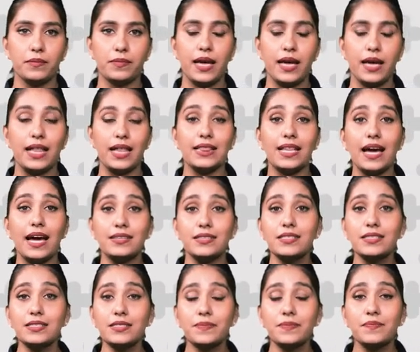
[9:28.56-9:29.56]
and that
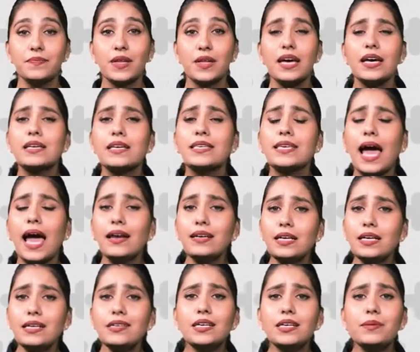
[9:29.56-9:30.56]
is, can
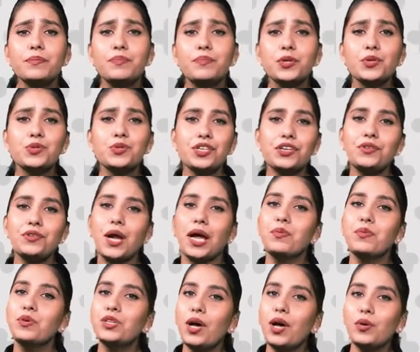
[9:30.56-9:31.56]
a computer
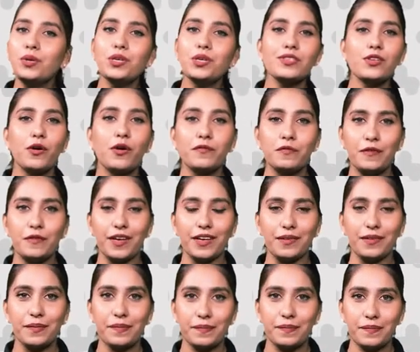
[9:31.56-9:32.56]
run without a software?
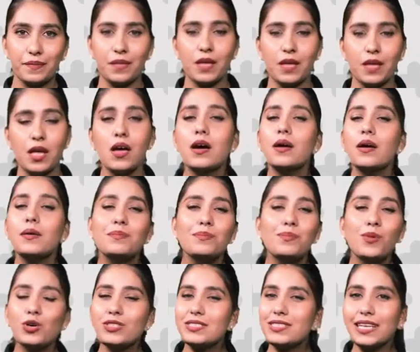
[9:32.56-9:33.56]

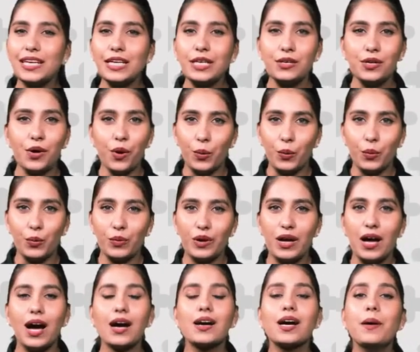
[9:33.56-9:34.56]
Mostly no.
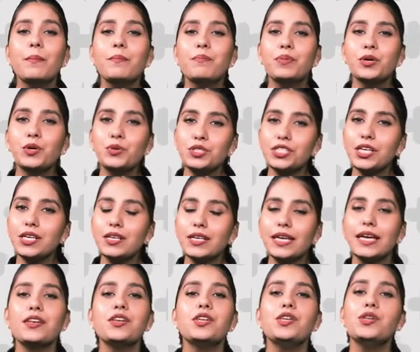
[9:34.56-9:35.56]
A computer
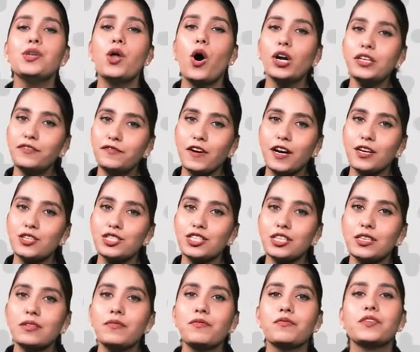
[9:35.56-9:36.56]
cannot
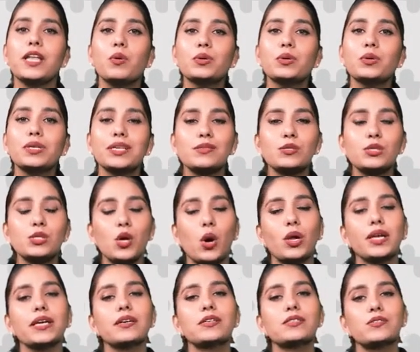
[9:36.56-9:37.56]
function without
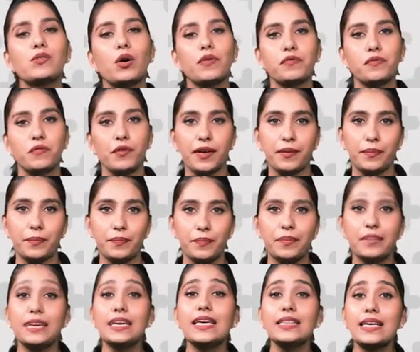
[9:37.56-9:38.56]
installing a software.
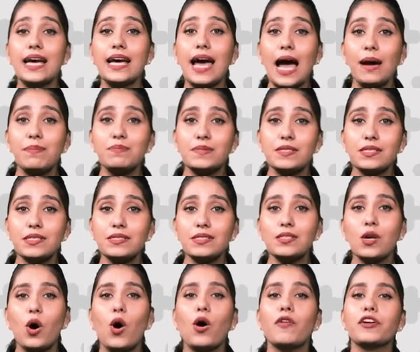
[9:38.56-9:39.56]
In the absence
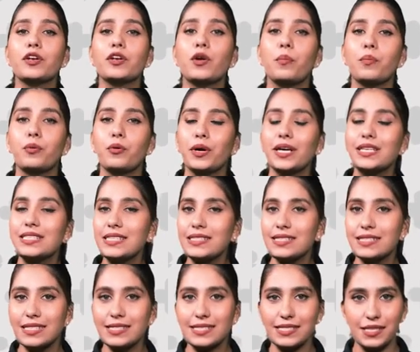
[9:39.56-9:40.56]
of an operating
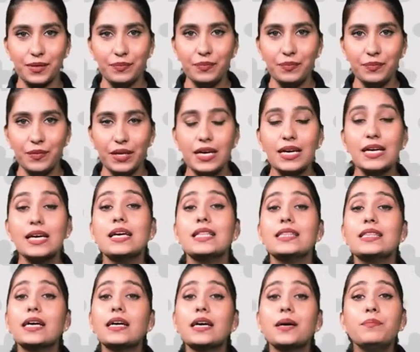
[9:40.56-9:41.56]
system,
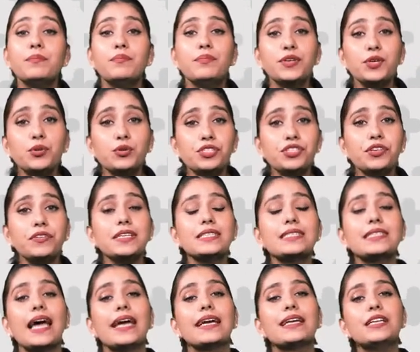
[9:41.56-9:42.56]
the computer is
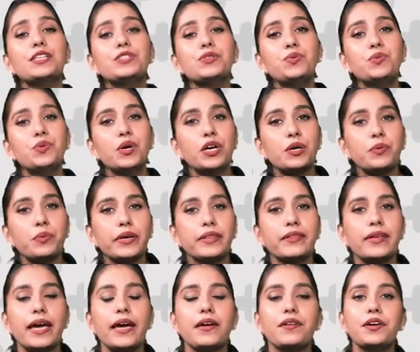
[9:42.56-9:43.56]
likely to work with
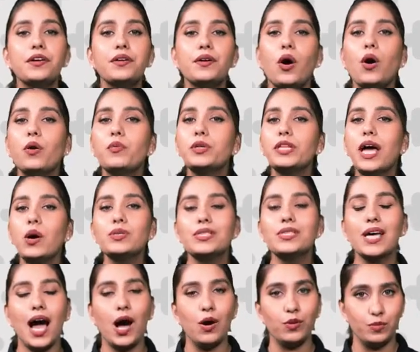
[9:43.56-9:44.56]
error or without
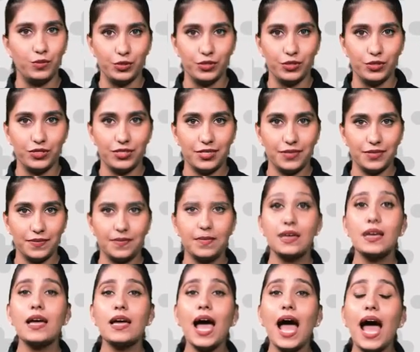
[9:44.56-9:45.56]
output.
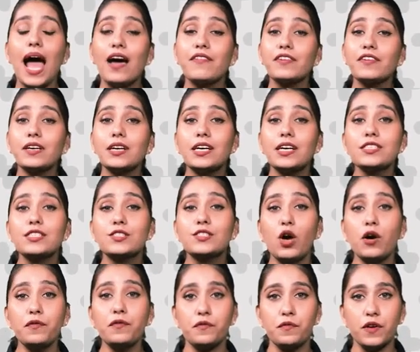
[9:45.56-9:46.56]
Having a
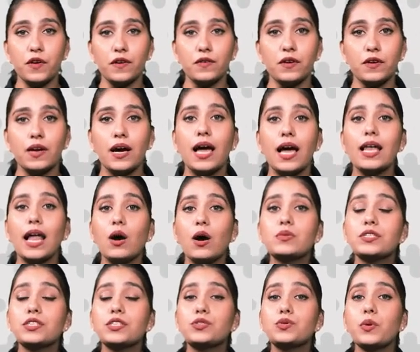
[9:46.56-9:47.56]
software
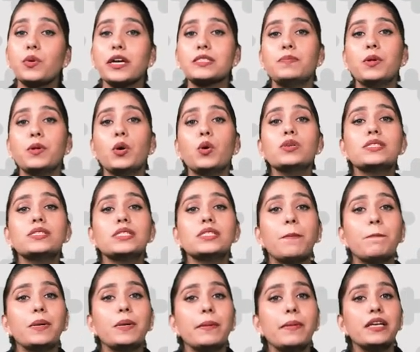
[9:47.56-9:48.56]
allows it to explore
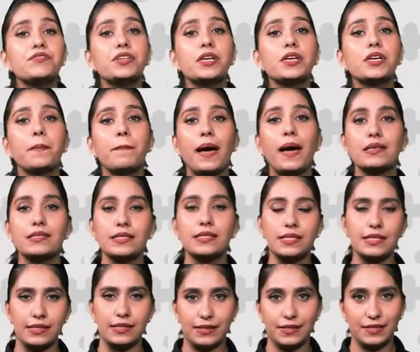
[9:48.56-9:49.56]
supplementary
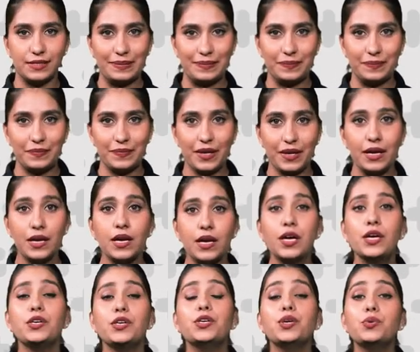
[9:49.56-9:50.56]
capacities.
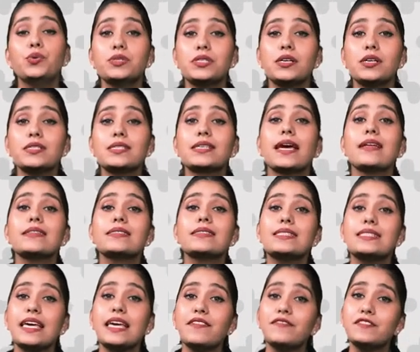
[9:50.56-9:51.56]
Users can
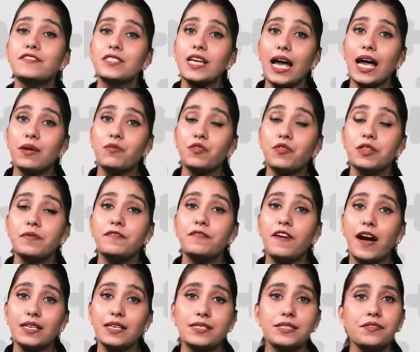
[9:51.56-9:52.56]
save time with
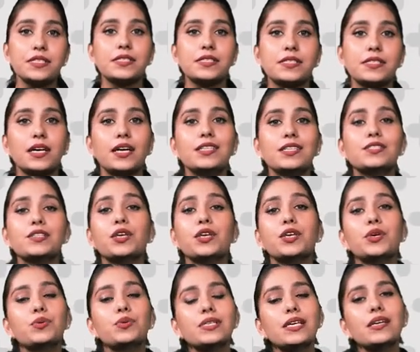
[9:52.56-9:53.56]
faster results
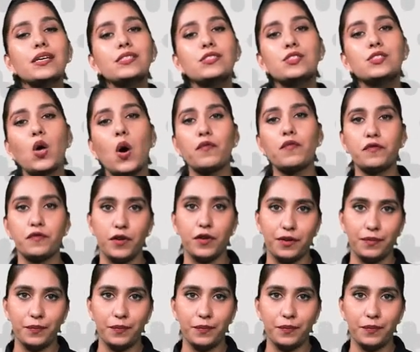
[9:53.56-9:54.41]
using a software.